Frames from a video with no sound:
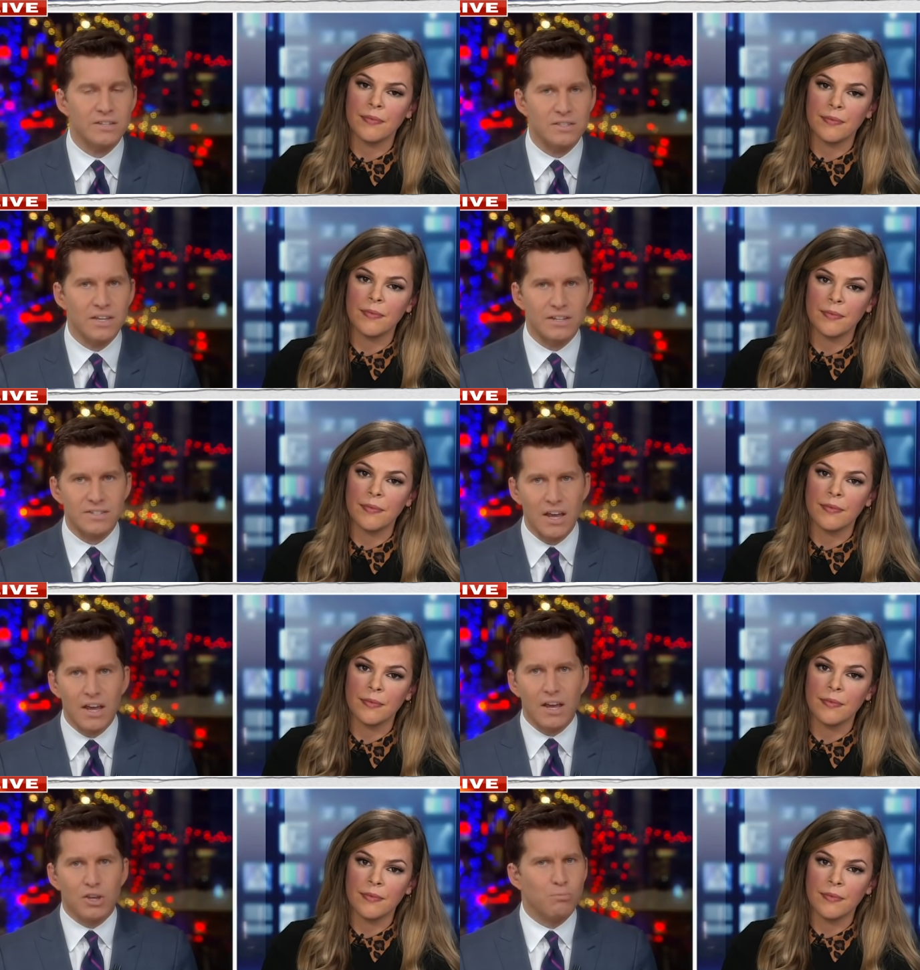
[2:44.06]
Speaker 1: is this.
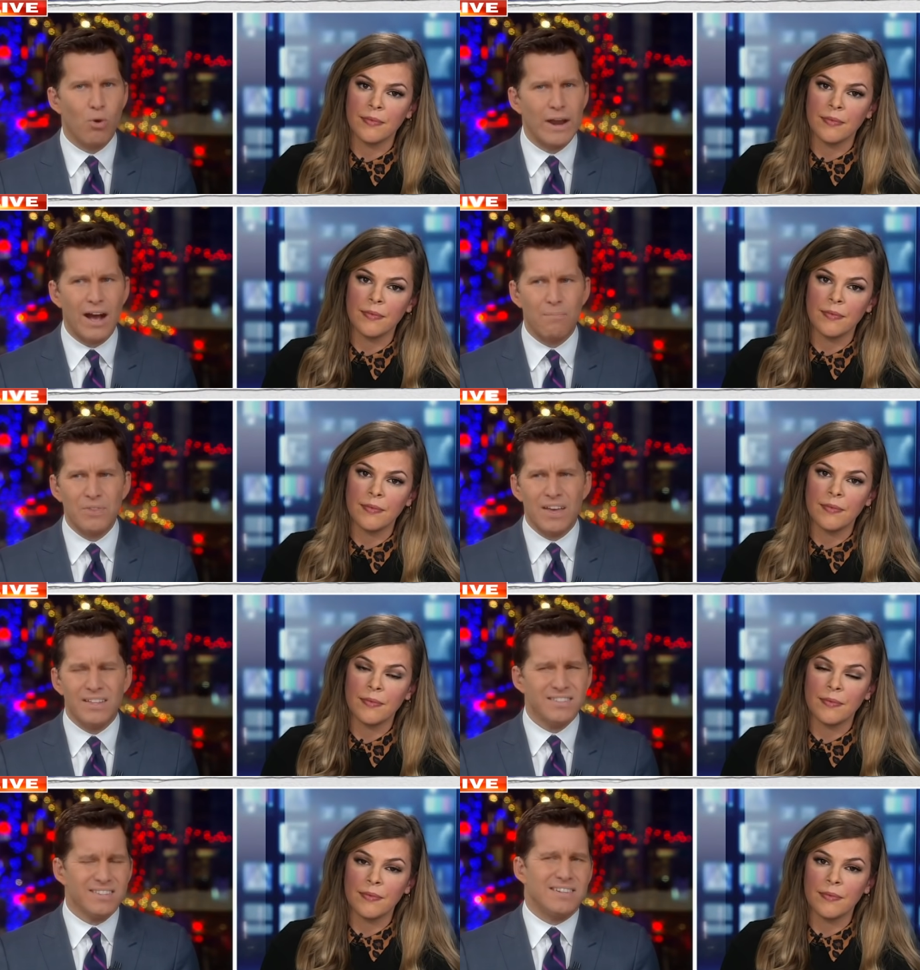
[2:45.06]
You point out,
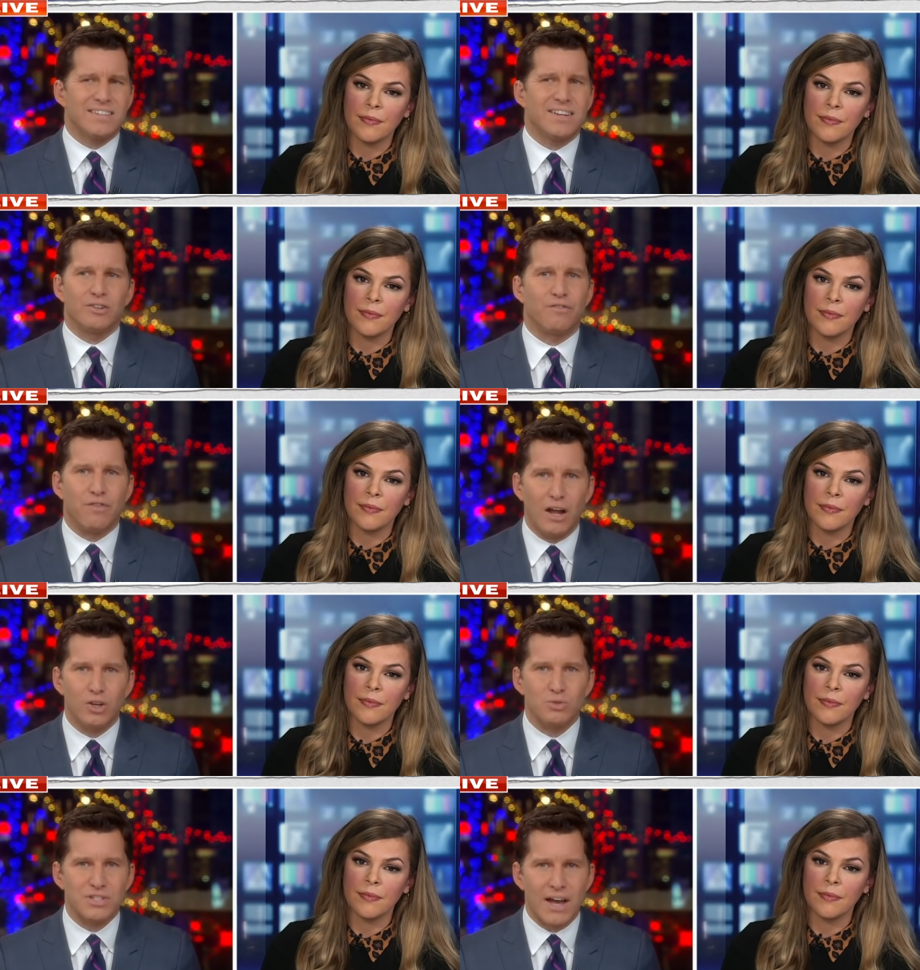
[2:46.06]
this doesn't necessarily
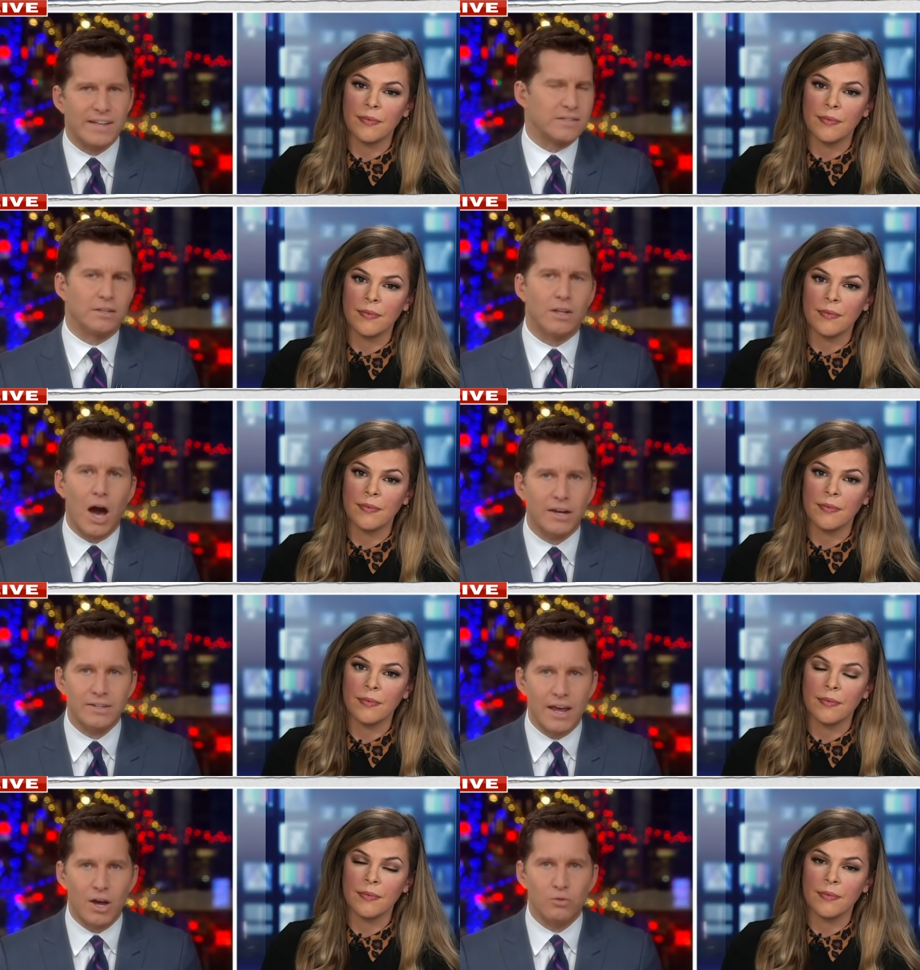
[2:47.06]
follow science.
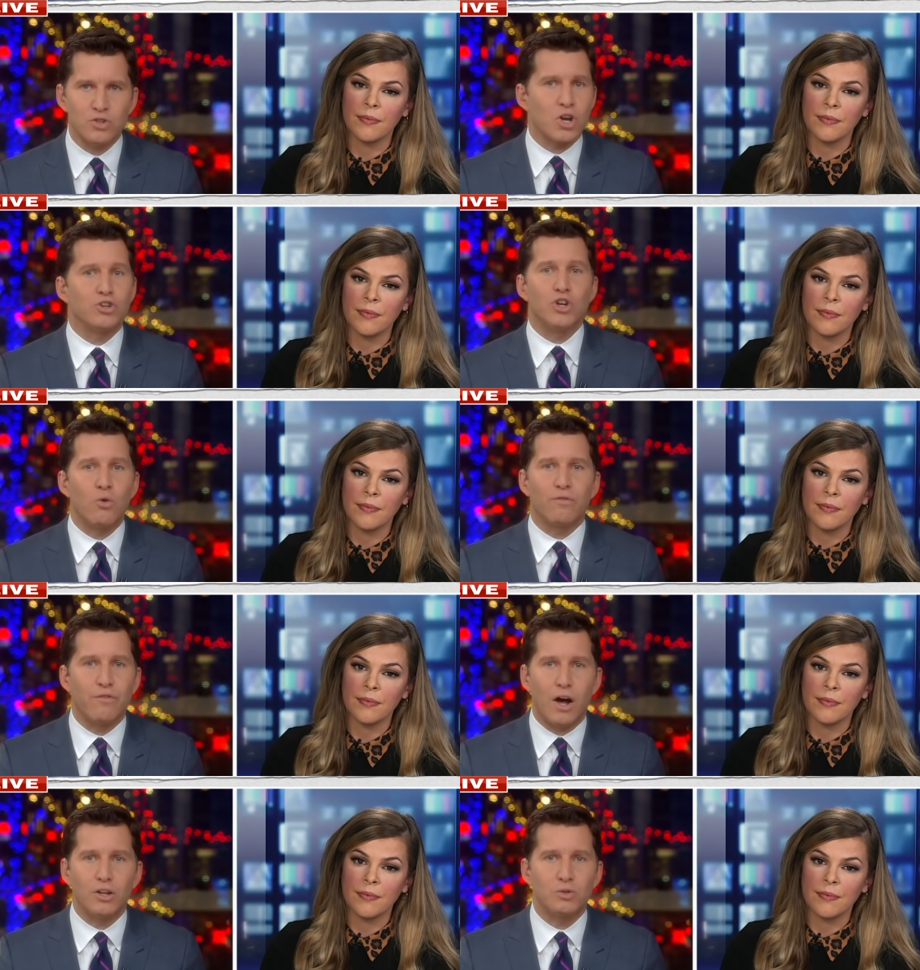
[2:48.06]
Lockdowns don't
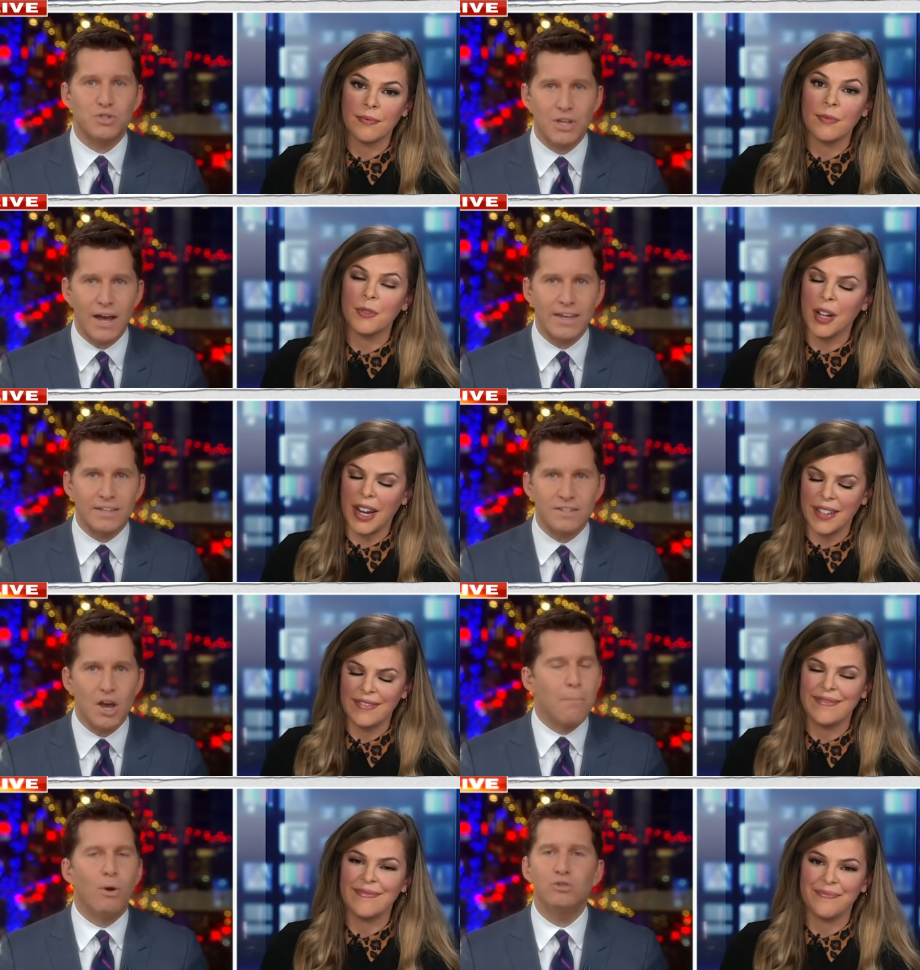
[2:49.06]
follow science. Right.
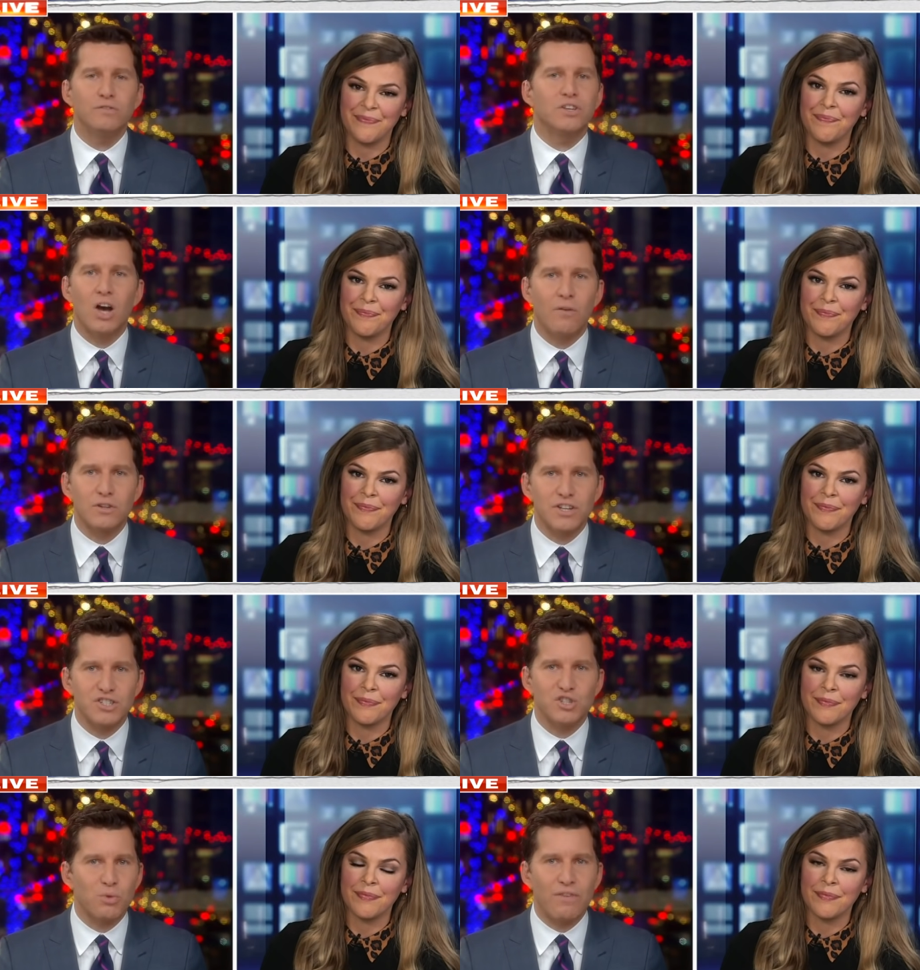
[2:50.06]
Most of the
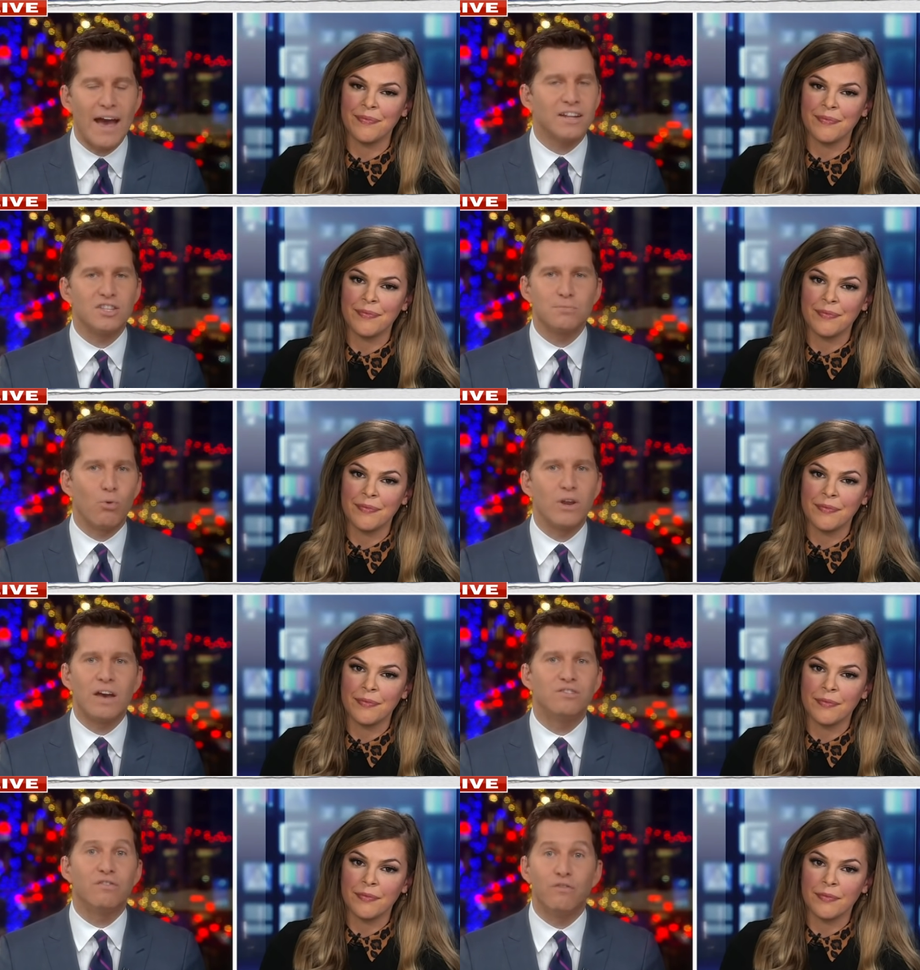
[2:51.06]
conversations we've had at this point
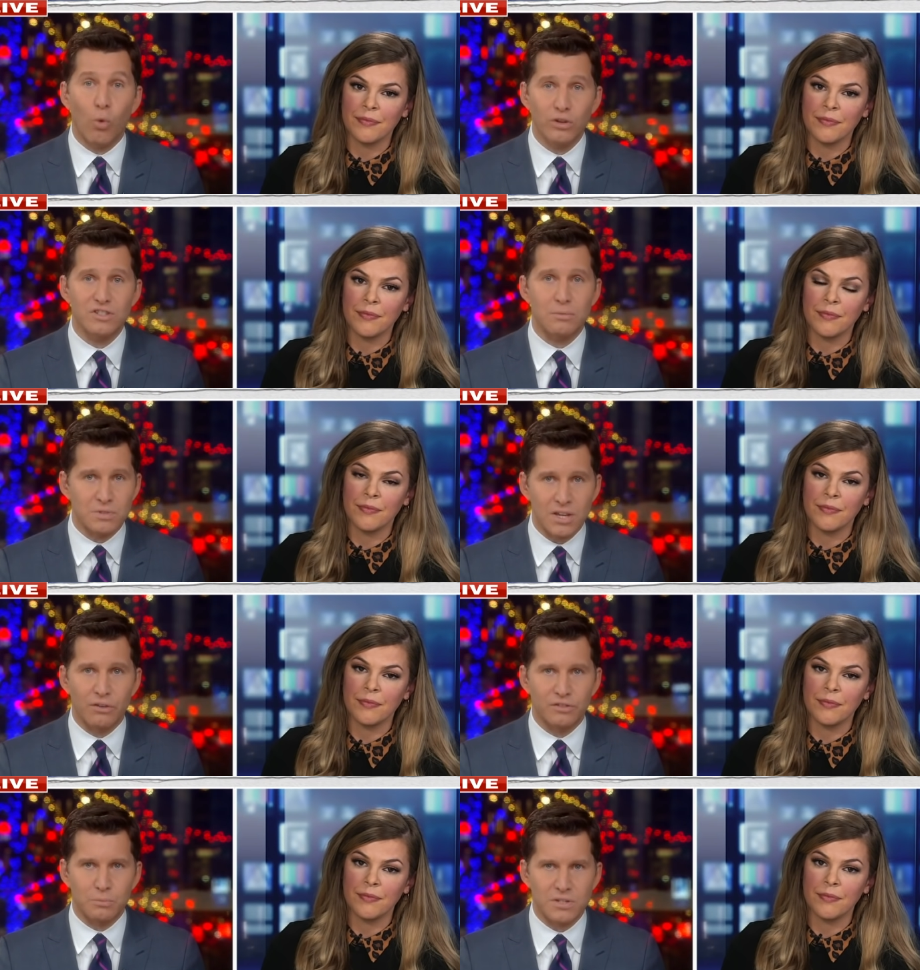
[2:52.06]
have divorced
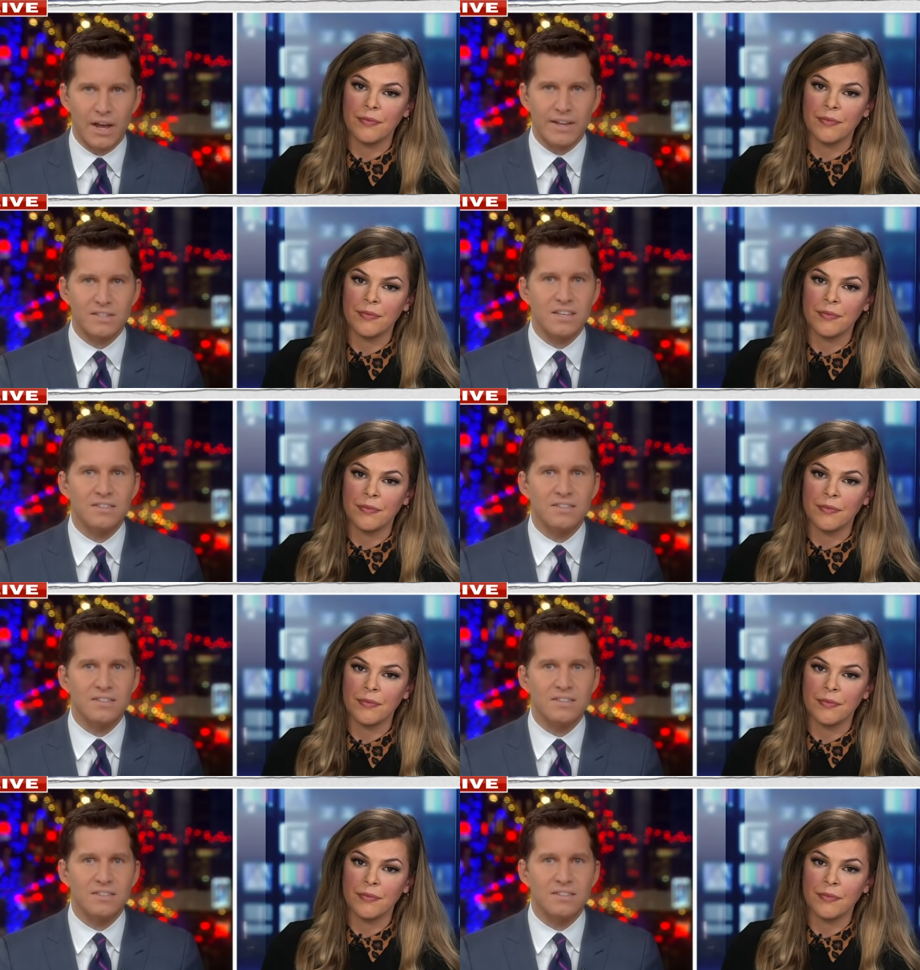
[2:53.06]
themselves from science.